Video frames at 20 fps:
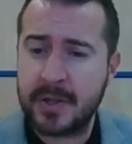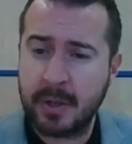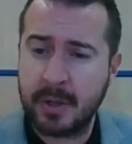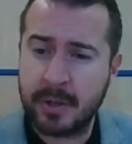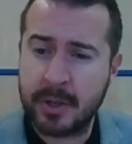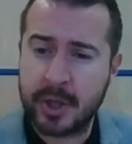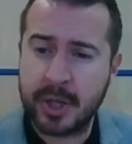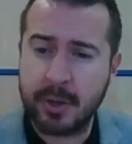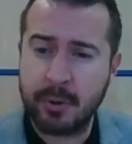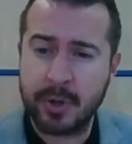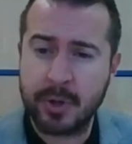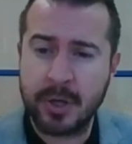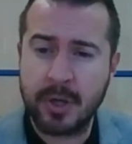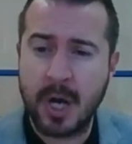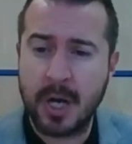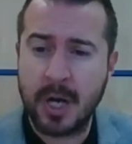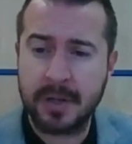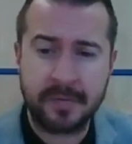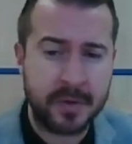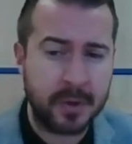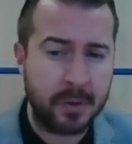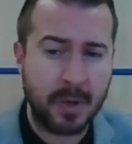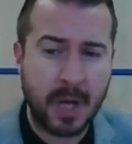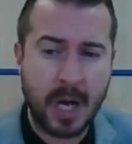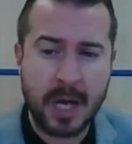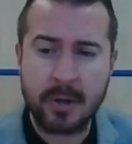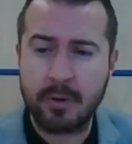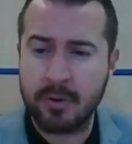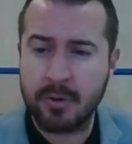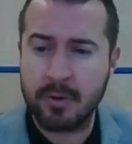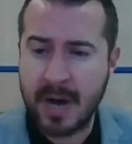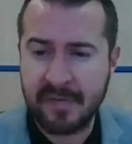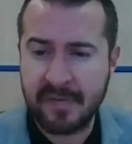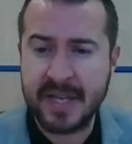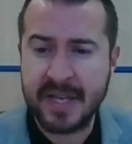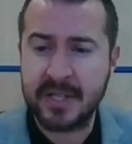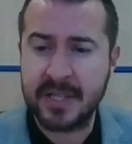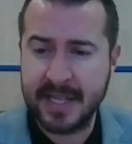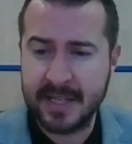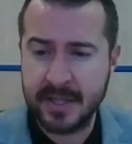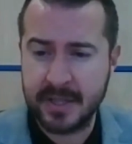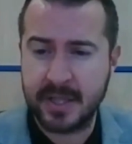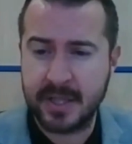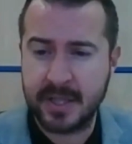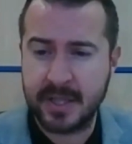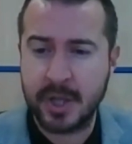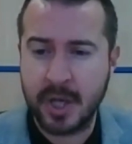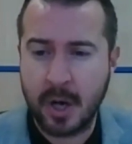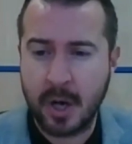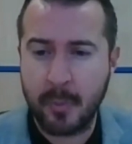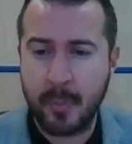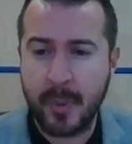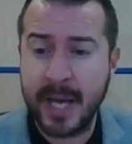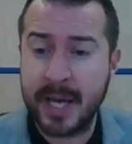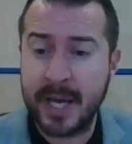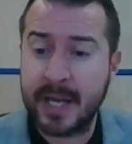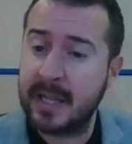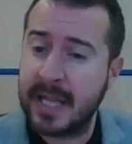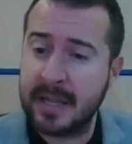so the children kind of do like graphics linked to the topic,